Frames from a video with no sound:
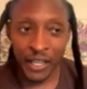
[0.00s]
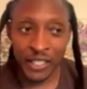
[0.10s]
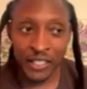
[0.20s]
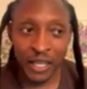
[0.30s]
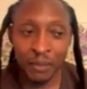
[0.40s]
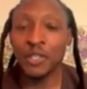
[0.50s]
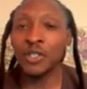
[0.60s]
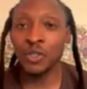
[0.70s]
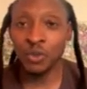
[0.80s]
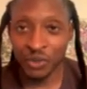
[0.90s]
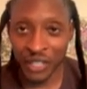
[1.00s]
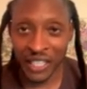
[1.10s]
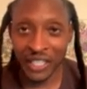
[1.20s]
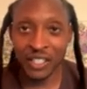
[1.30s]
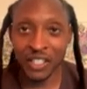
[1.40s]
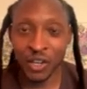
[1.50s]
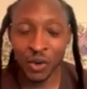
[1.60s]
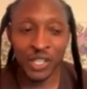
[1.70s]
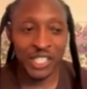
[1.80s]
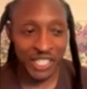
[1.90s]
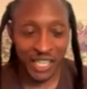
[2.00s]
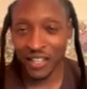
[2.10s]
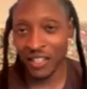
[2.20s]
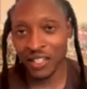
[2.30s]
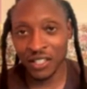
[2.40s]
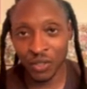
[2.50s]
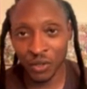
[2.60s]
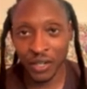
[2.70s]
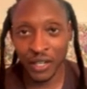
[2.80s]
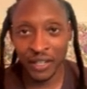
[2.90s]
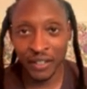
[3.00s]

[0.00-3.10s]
it's up to you then to go and share that story.